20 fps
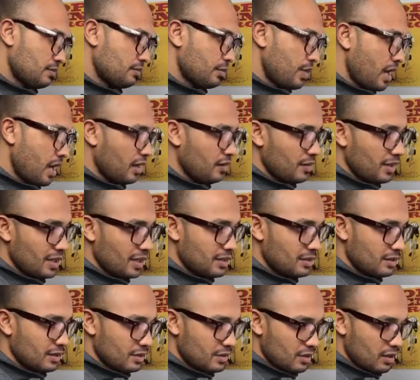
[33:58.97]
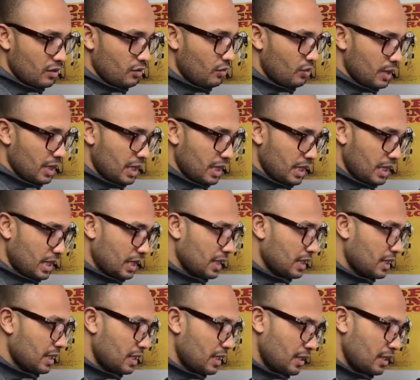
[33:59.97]
parameters is not really
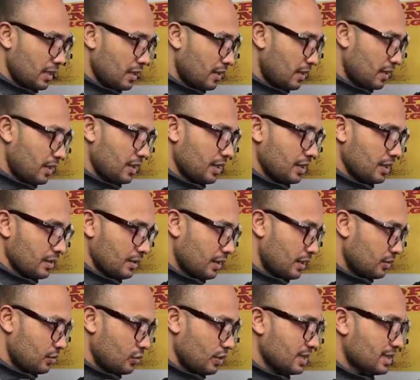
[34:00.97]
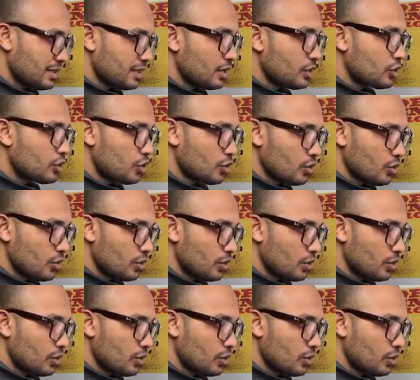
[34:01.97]
interesting to